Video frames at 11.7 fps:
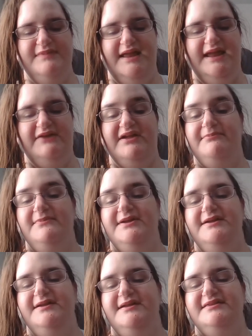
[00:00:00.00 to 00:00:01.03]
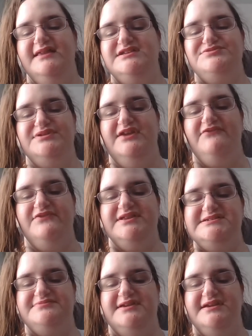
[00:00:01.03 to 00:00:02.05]
Anyway, that's really it for
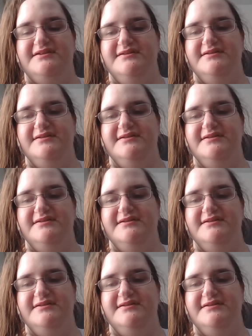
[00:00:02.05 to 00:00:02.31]
this week.